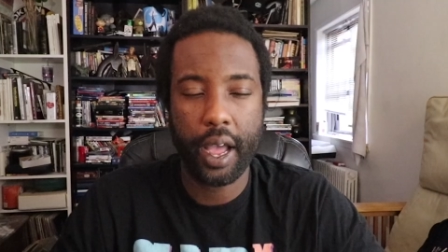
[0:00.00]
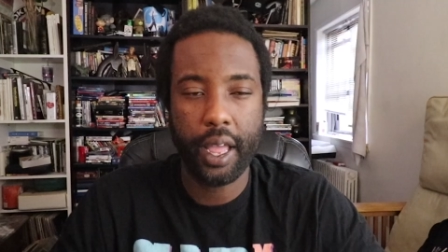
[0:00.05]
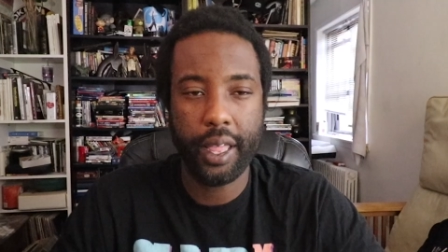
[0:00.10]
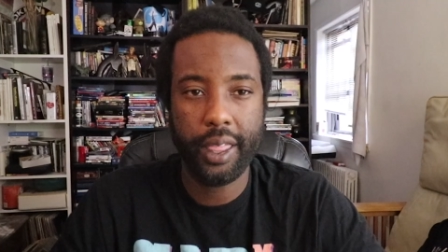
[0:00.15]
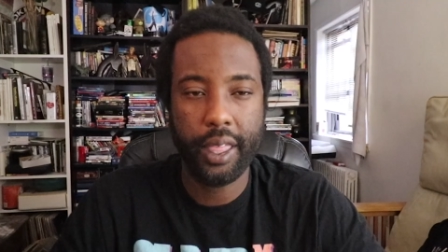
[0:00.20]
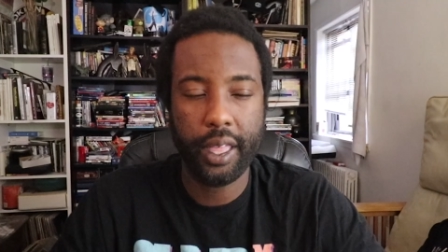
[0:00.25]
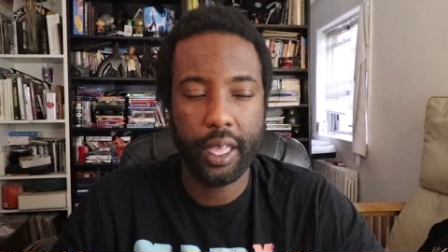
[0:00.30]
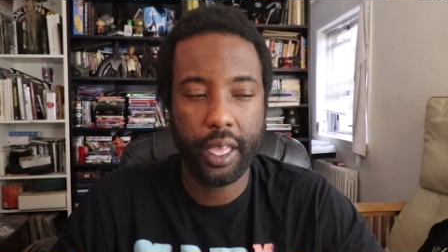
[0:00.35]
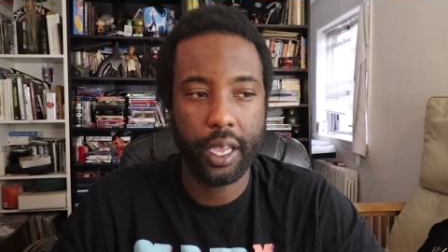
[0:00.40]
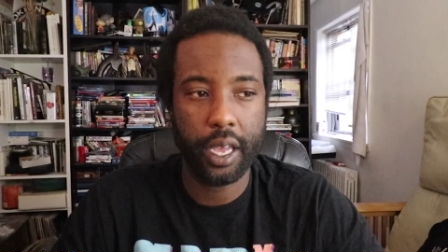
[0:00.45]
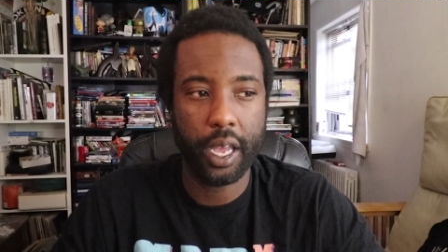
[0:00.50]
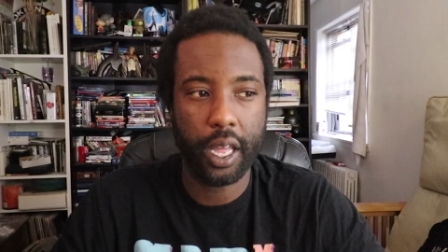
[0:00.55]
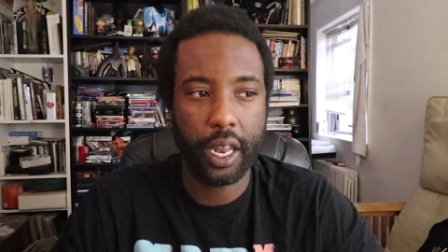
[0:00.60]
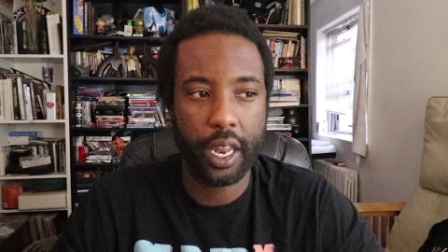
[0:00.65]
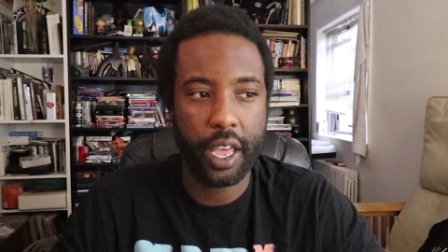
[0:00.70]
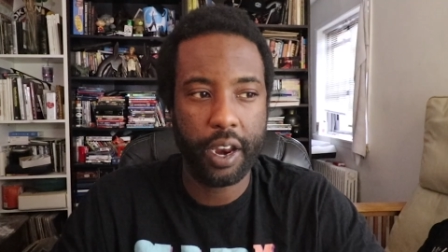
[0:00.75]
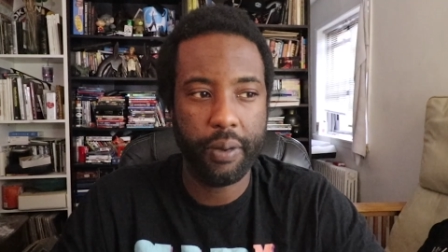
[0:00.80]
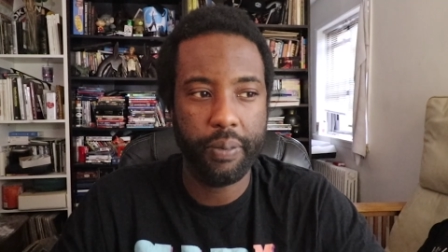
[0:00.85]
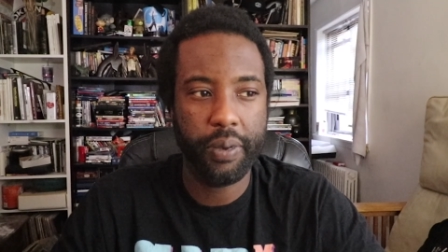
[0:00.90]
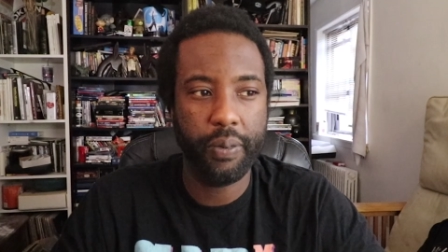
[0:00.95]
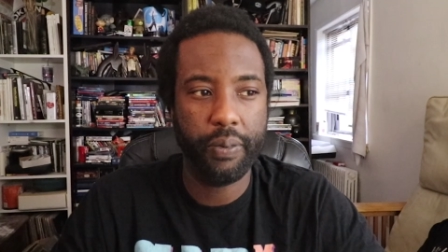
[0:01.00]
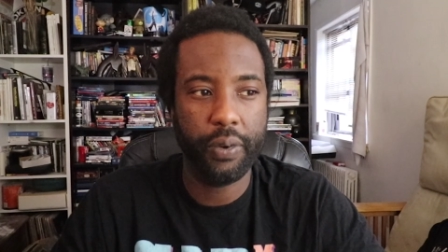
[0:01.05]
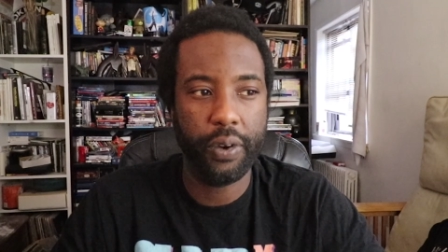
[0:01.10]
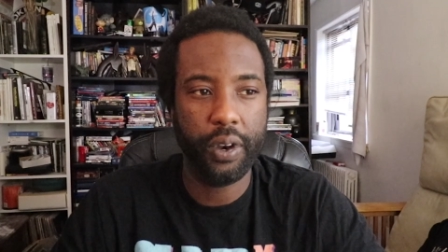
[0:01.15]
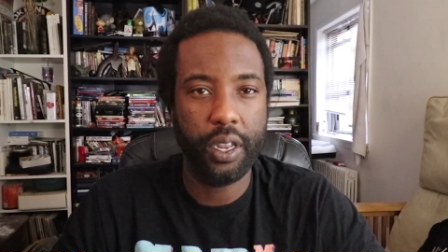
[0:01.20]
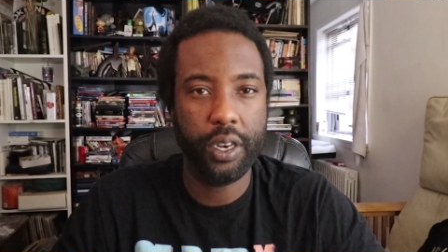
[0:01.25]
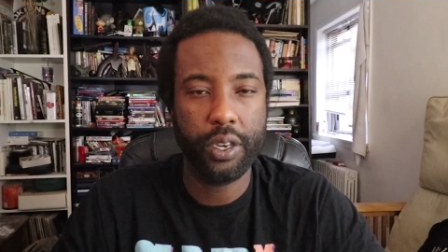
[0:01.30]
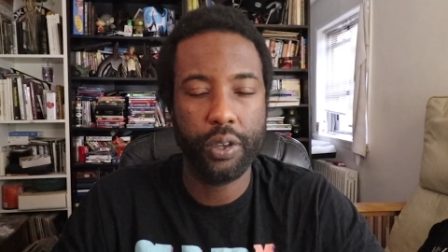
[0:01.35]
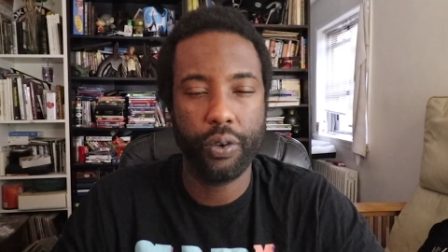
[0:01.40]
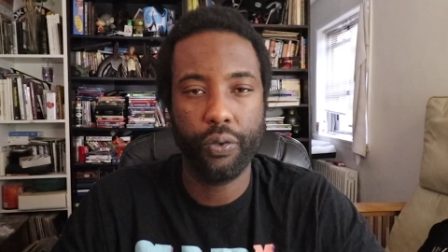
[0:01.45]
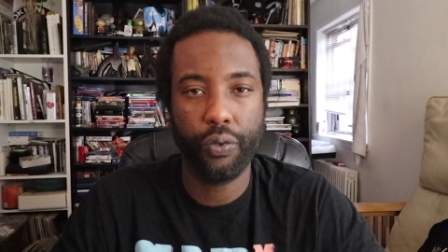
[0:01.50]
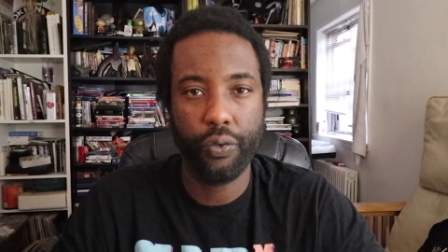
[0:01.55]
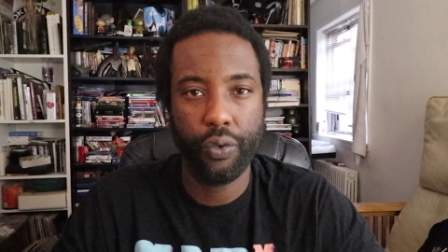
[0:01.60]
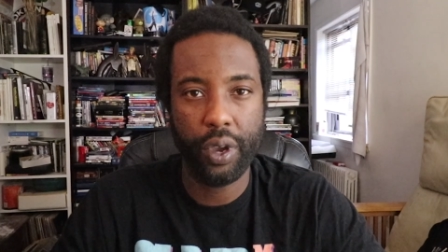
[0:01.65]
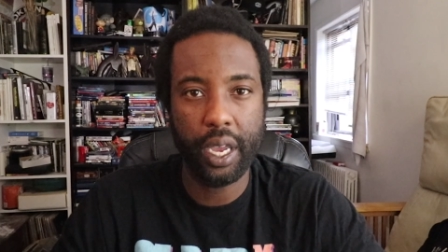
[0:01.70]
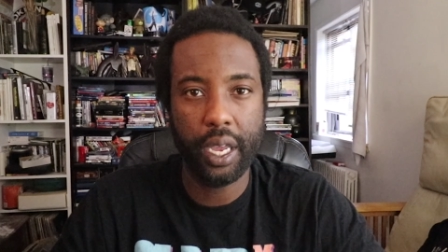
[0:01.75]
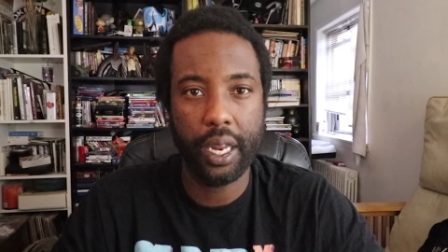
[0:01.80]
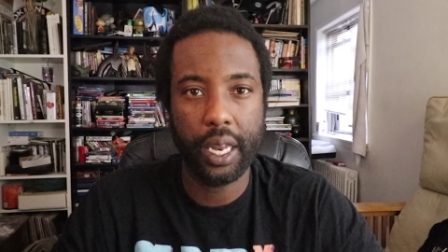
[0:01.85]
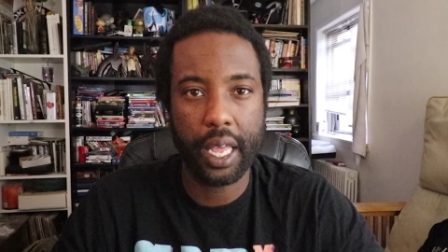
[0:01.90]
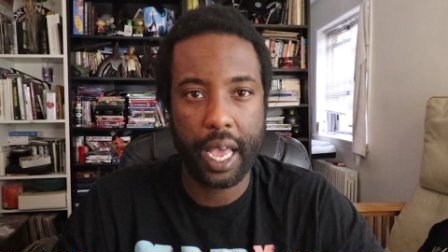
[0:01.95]
I think a lot of people need to
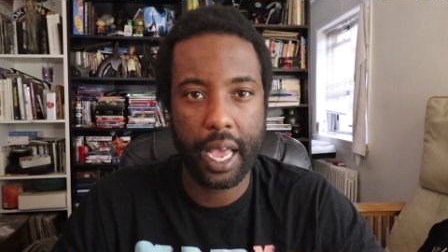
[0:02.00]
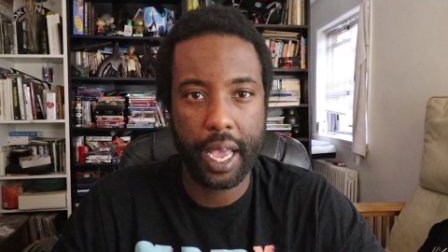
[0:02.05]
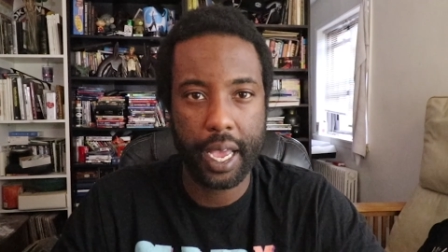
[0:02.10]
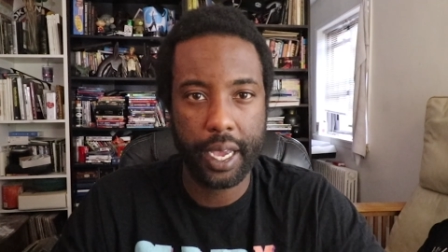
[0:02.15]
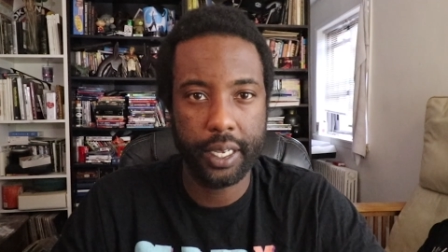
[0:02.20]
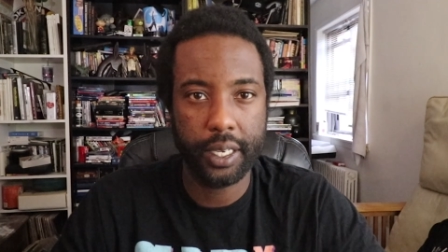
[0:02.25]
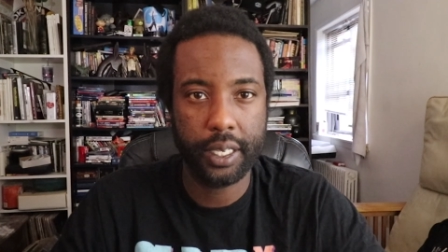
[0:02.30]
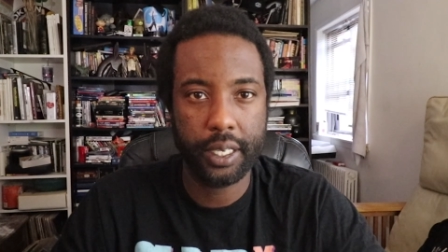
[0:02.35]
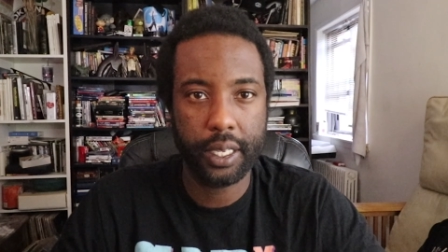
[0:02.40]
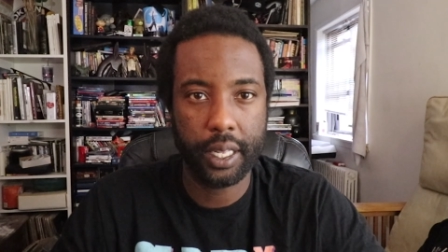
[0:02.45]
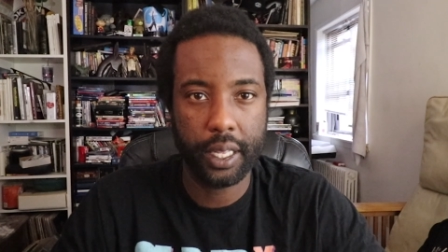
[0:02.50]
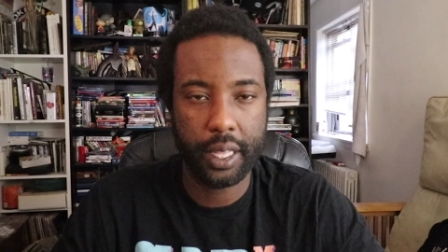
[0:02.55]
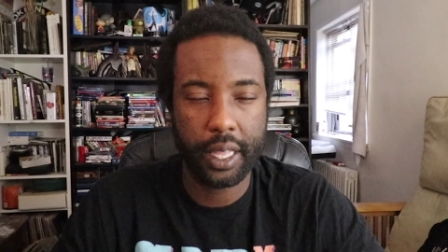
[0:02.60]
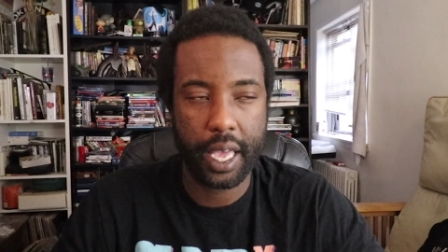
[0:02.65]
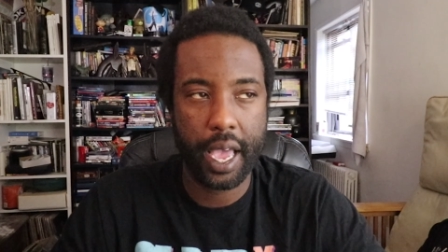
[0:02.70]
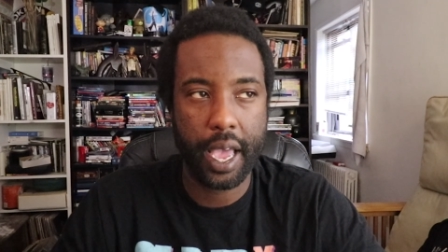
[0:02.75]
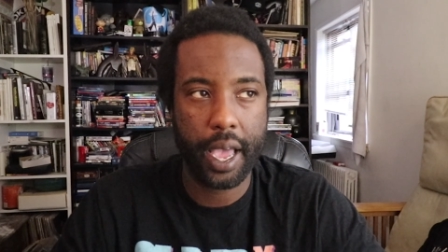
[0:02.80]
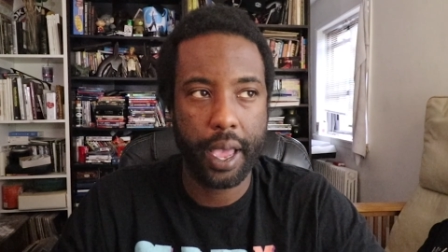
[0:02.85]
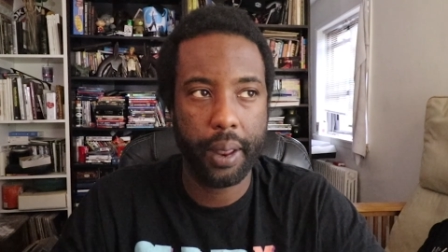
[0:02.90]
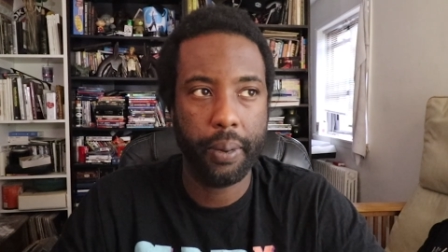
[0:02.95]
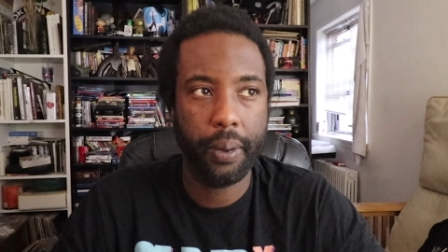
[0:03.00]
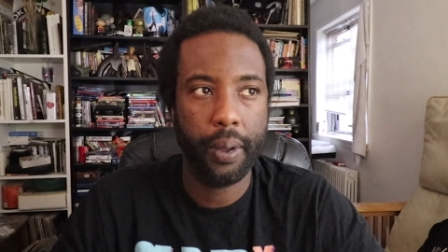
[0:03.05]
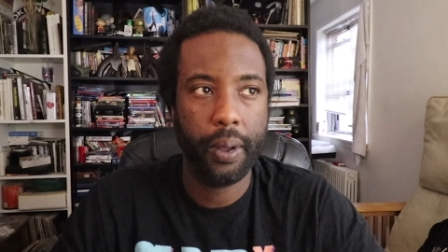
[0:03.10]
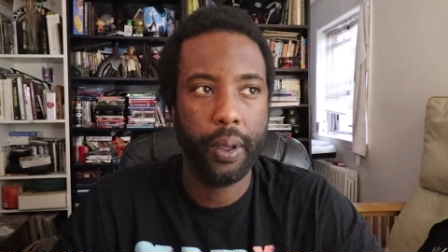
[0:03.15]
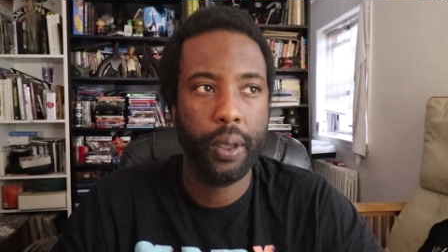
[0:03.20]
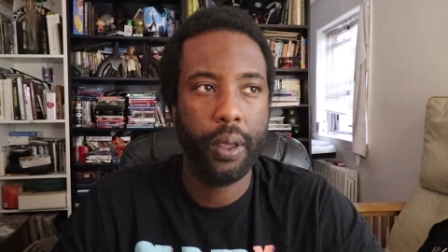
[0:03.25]
realize that,